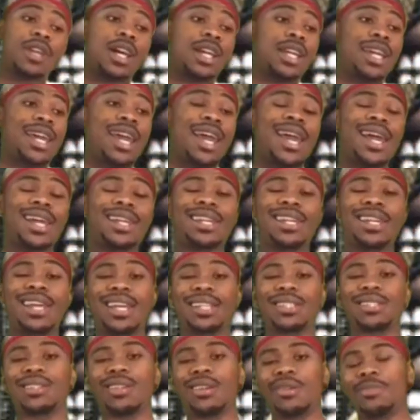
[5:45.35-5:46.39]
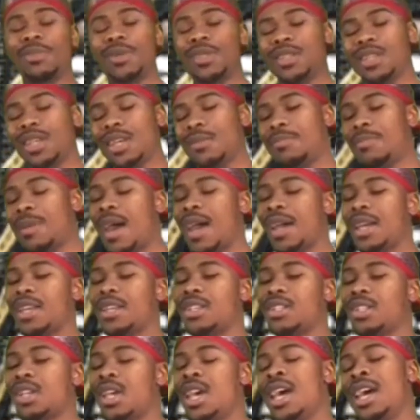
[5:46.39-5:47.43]
Now they had a nice little petite
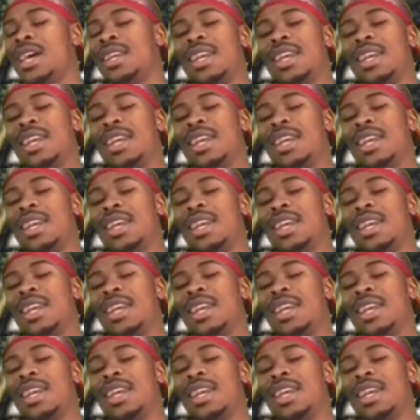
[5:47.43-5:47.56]
package.